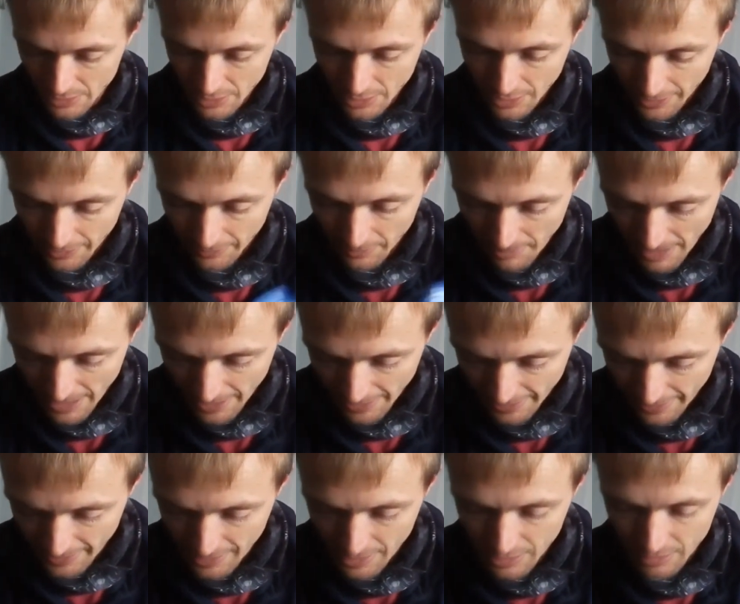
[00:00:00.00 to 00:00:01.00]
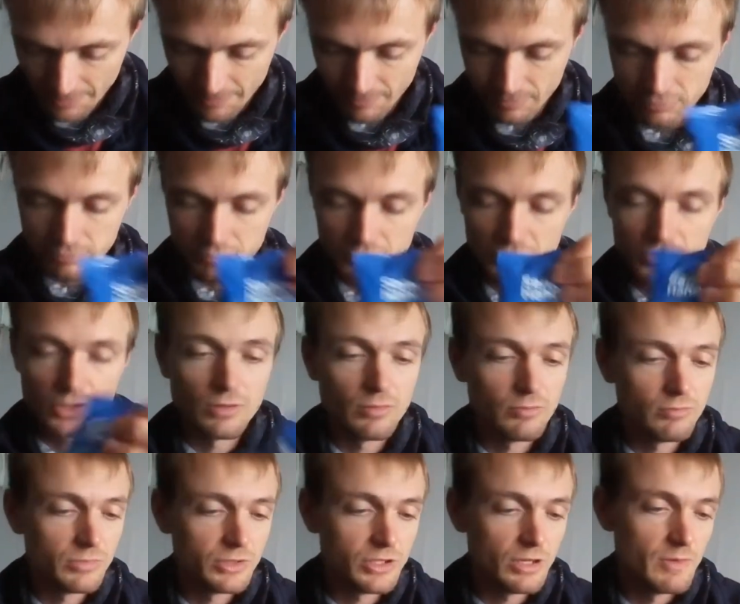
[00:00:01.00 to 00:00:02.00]
And in the back here,
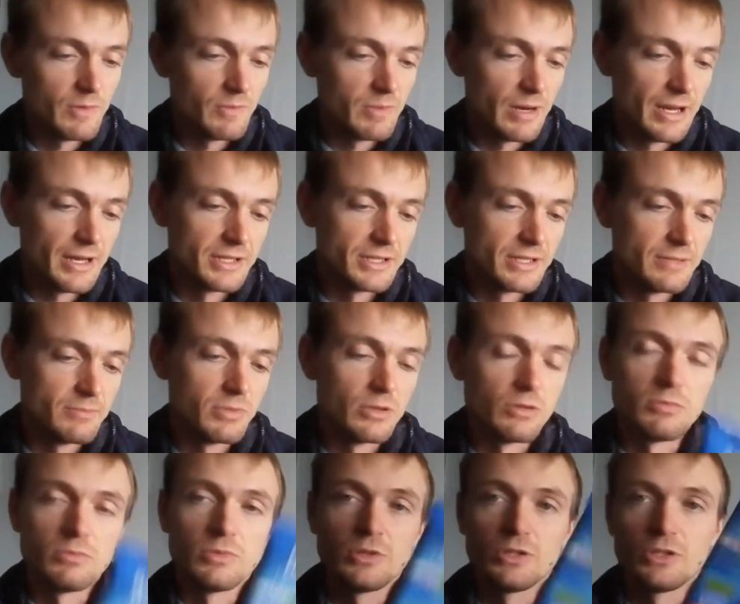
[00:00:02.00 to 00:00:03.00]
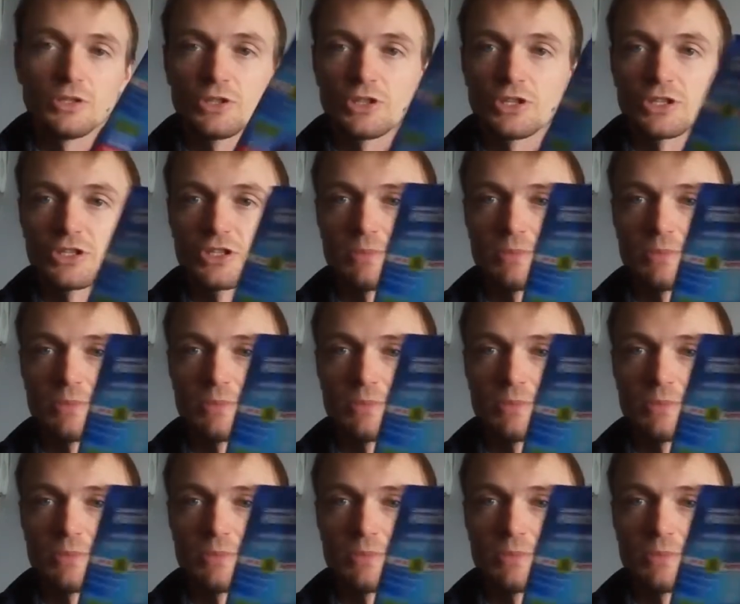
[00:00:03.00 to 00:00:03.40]
something plain and simple, just